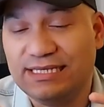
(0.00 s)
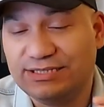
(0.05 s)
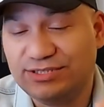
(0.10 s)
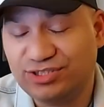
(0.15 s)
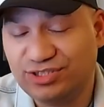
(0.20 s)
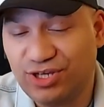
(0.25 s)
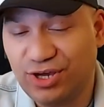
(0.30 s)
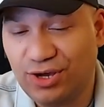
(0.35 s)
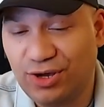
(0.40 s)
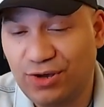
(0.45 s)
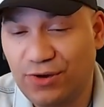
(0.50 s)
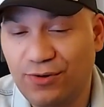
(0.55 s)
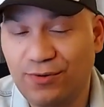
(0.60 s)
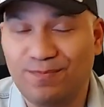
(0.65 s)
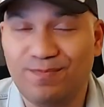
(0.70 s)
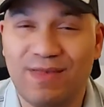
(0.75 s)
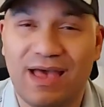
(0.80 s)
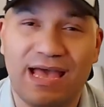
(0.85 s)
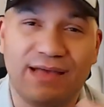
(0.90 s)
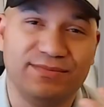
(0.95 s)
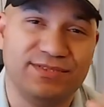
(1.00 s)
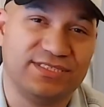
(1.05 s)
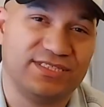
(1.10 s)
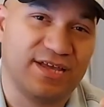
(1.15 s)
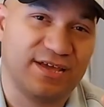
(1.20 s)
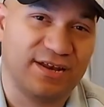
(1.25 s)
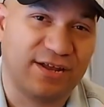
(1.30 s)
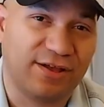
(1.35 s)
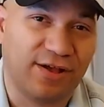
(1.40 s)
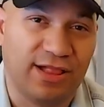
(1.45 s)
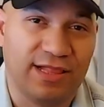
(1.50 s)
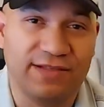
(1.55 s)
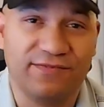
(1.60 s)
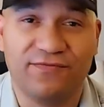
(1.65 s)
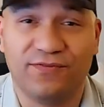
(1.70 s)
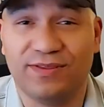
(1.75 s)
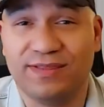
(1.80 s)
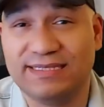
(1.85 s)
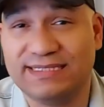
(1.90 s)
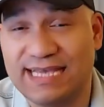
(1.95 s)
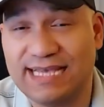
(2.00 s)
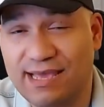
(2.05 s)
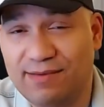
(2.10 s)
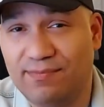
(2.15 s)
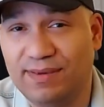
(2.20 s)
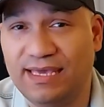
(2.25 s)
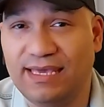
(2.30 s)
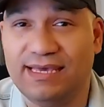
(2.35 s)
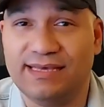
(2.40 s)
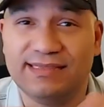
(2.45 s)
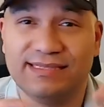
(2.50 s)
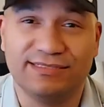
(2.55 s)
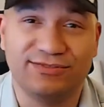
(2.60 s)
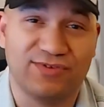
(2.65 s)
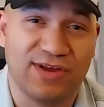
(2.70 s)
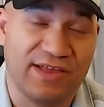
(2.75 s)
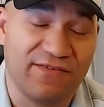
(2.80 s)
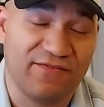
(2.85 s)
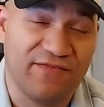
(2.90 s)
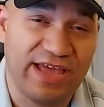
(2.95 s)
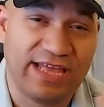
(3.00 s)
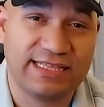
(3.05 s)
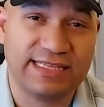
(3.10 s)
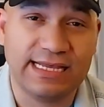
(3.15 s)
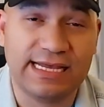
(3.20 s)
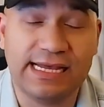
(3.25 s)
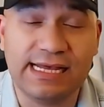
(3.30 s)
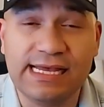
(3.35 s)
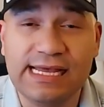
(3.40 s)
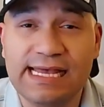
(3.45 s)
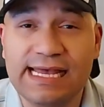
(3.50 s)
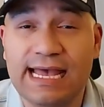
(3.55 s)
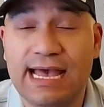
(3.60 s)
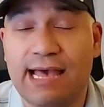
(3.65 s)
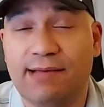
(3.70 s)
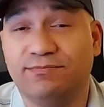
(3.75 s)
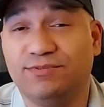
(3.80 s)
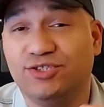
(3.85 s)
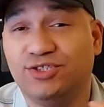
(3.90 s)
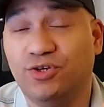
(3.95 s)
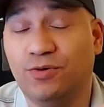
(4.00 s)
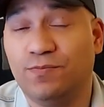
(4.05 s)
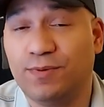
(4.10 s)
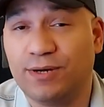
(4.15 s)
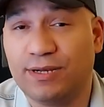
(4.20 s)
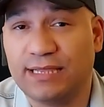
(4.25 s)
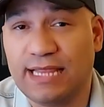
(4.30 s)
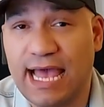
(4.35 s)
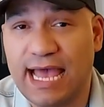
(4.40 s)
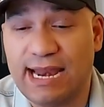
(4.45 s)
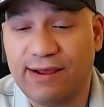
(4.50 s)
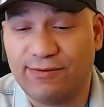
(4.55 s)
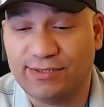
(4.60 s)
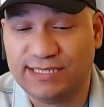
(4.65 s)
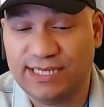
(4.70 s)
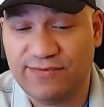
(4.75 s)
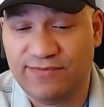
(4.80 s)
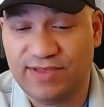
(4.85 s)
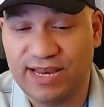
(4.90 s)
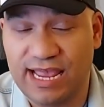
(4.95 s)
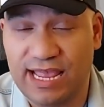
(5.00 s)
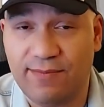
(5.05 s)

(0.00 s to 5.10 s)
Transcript: So I'm just gonna call it for the time being, the trifecta. I'm super glad I was even